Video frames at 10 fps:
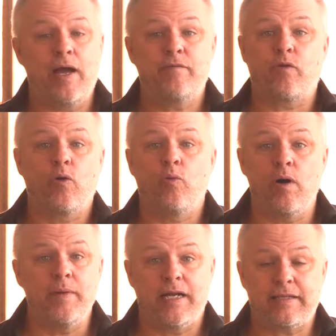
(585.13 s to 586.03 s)
And for a
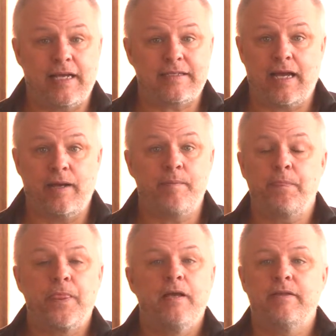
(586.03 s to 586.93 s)
woman at that time,
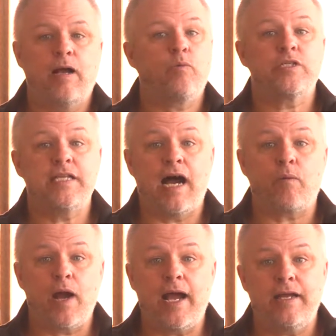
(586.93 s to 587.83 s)
that was
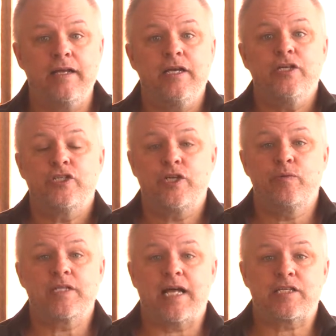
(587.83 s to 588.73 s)
not right. She
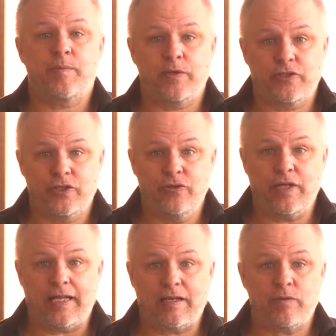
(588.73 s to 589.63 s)
was not supposed to do
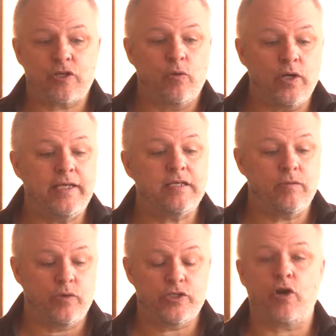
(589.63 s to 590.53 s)
that. That was only
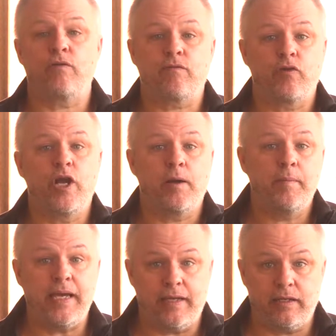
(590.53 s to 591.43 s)
reserved for
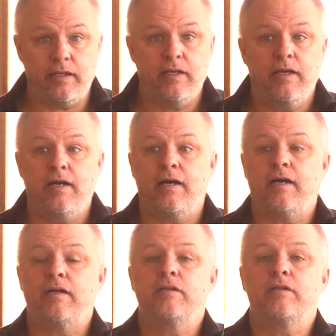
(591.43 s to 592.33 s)
young men.
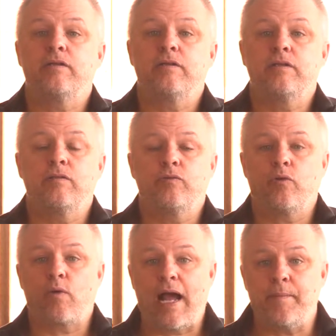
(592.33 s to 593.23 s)

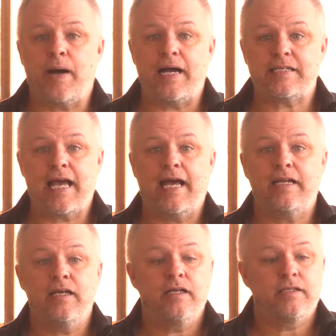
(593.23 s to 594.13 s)
The rabbis
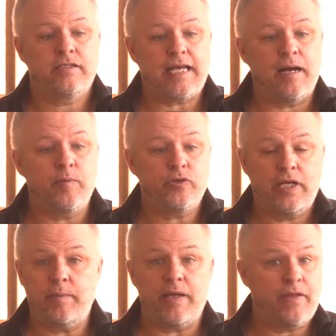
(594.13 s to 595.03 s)
had the
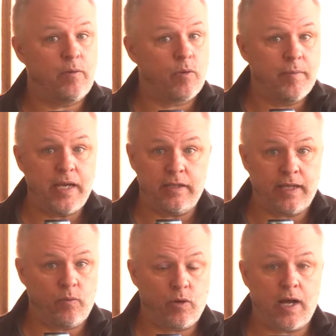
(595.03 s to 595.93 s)
Talmudim, and they were men.
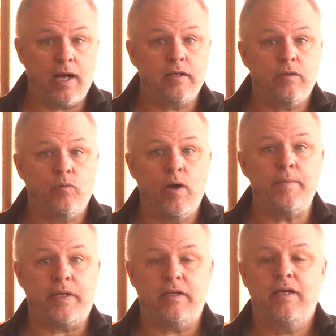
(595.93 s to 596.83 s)
They were not
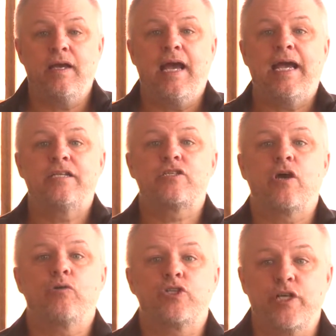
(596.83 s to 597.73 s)
women. And
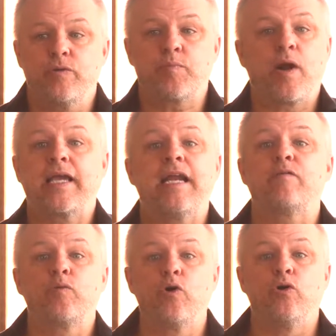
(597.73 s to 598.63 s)
so she was breaking
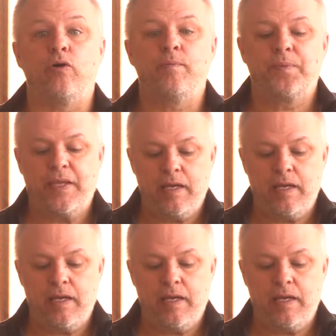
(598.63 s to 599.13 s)
every rule.